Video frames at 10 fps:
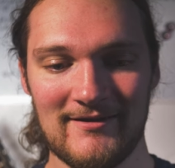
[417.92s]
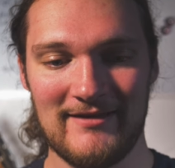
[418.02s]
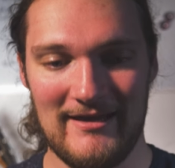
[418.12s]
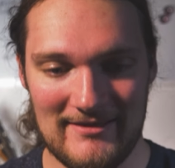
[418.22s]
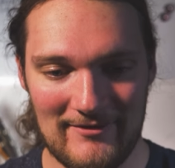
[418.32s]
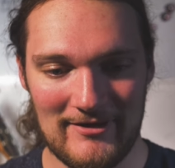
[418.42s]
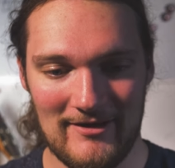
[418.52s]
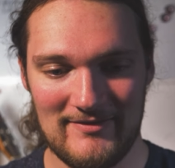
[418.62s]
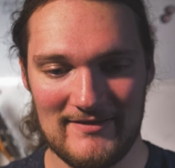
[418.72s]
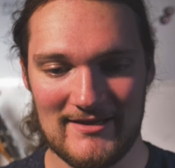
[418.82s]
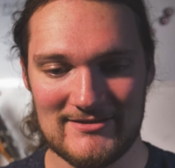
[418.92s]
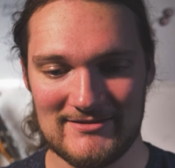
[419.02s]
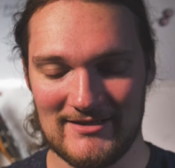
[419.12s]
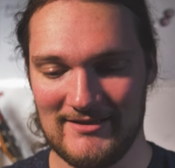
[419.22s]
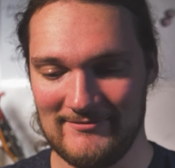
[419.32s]
Okay, there we go. I think
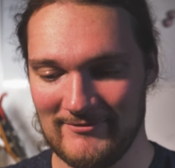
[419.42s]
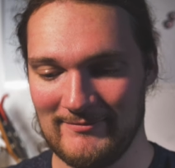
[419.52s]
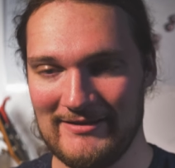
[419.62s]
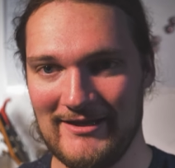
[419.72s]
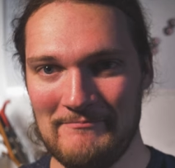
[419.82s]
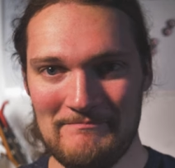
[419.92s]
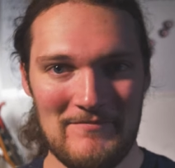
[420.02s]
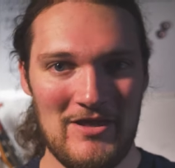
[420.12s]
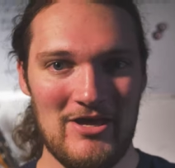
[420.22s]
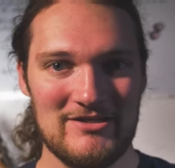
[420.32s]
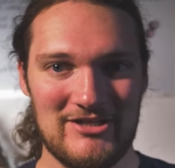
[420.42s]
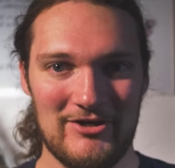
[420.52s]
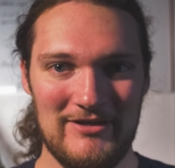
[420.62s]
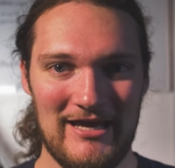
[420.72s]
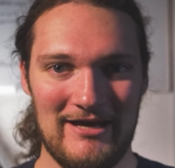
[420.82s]
we're about there.
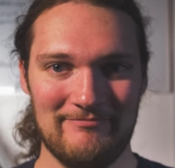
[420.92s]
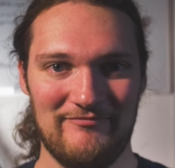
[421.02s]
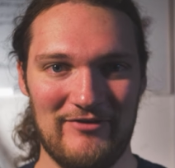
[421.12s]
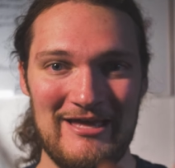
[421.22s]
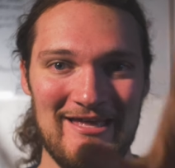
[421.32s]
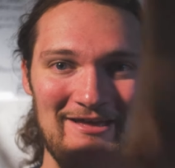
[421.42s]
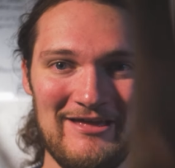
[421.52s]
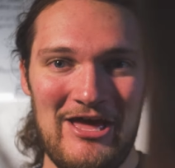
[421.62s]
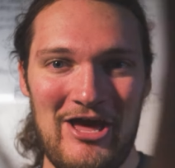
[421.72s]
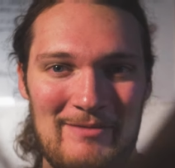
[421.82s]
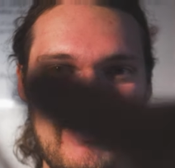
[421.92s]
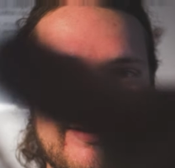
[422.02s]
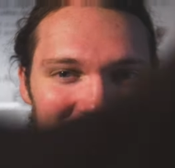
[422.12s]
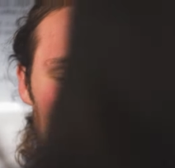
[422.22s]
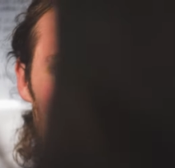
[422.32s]
So yeah, I'm at
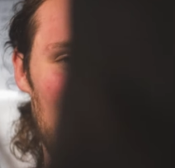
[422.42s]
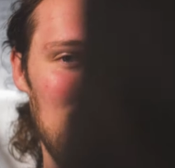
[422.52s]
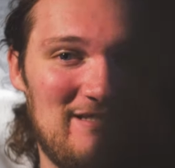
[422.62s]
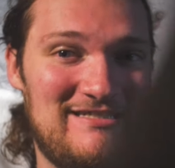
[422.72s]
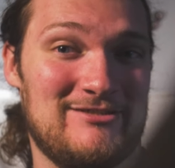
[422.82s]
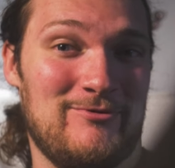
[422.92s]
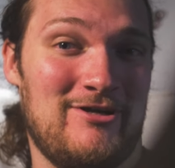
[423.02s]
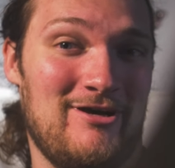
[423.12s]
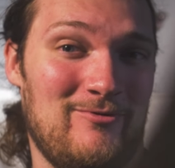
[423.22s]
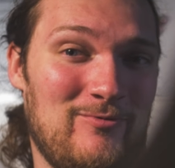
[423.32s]
this kind of awkward distance where I can't